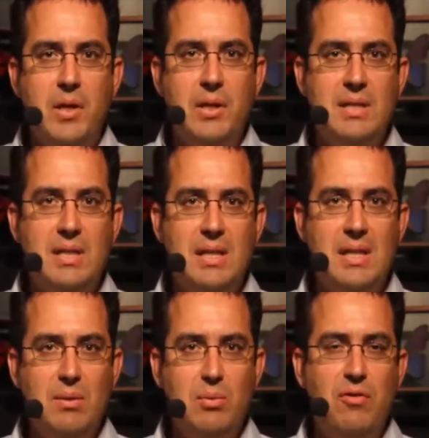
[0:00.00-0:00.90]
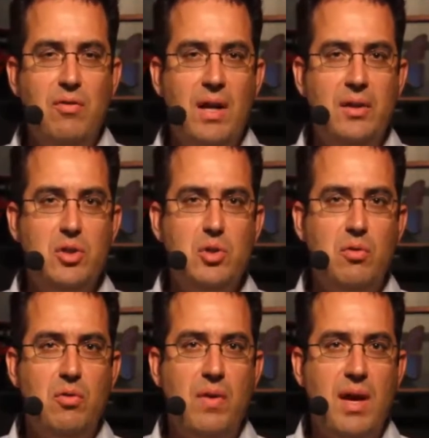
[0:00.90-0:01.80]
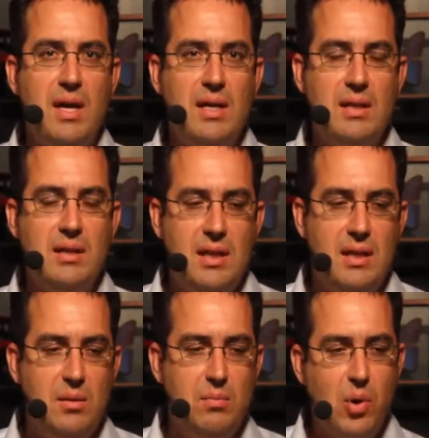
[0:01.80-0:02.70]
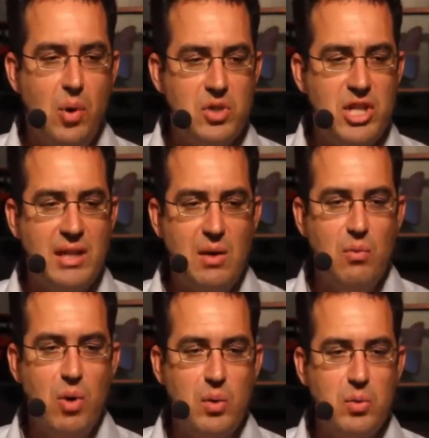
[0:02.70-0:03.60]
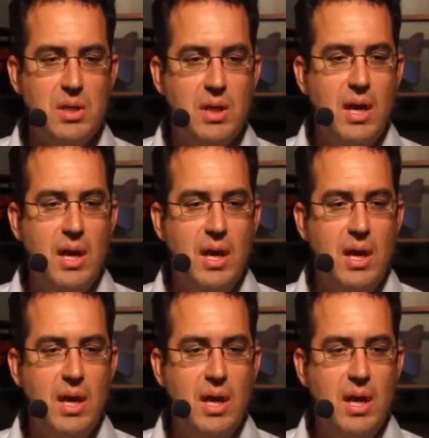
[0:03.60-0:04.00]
but we felt the project he wrote